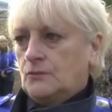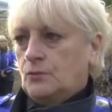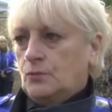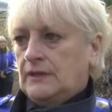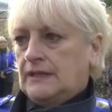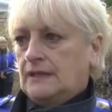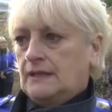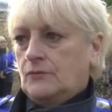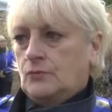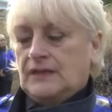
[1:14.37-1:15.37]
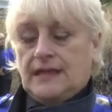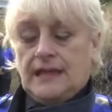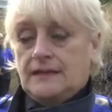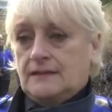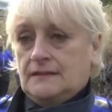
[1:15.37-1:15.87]
we we
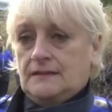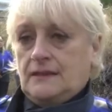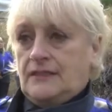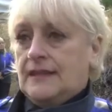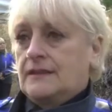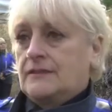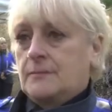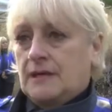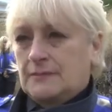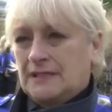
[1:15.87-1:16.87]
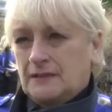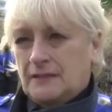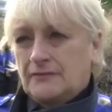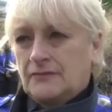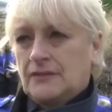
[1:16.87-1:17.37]
can't thank the public
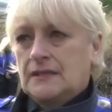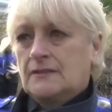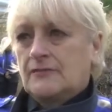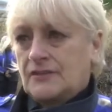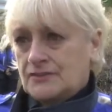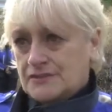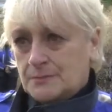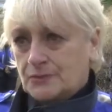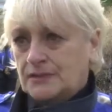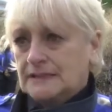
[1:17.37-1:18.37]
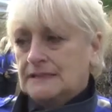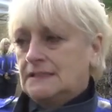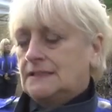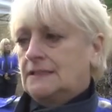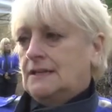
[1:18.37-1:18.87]
enough for their support
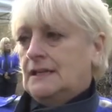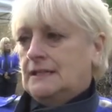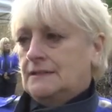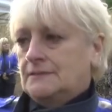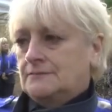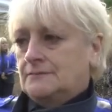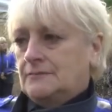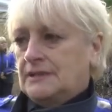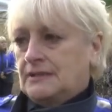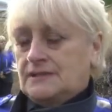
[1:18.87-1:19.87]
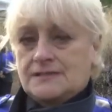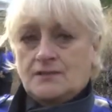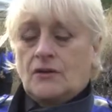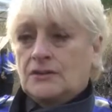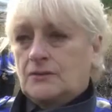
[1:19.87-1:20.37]
um, because
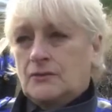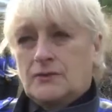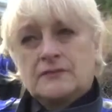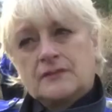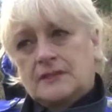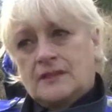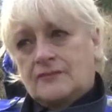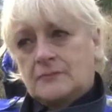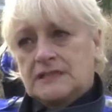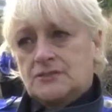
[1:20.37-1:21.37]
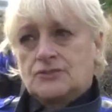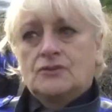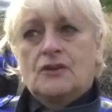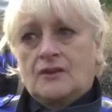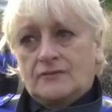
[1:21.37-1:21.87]
all in all the, the government do
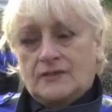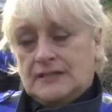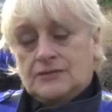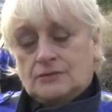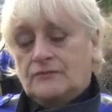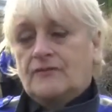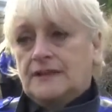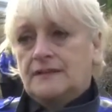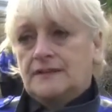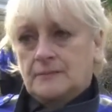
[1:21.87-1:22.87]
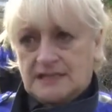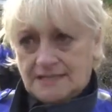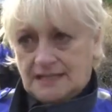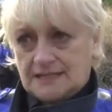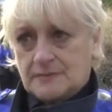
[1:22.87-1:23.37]
not they don't fund the
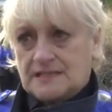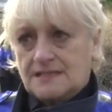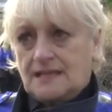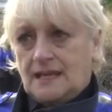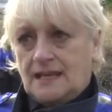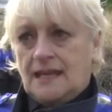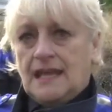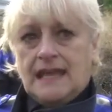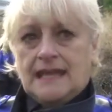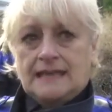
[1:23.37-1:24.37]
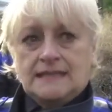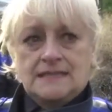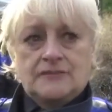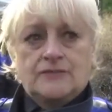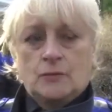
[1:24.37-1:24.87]
BCSPCA and
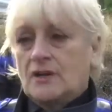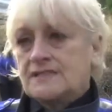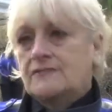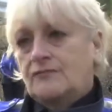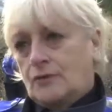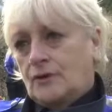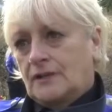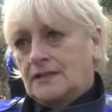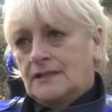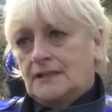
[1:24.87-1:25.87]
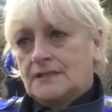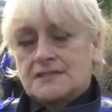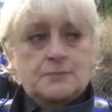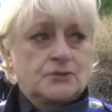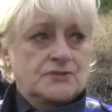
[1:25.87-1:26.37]
if it wasn't for
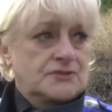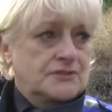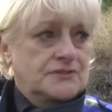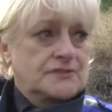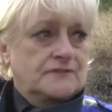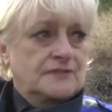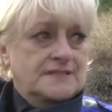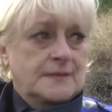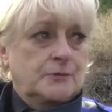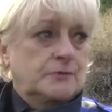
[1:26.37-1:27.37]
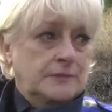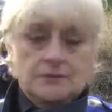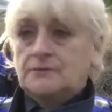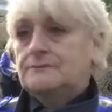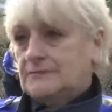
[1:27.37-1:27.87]
supporters for example
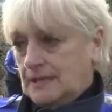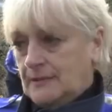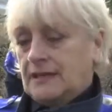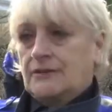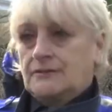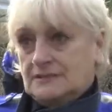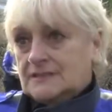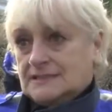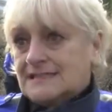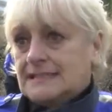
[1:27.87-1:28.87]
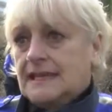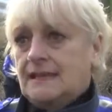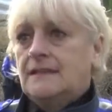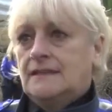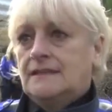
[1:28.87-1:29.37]
people coming out today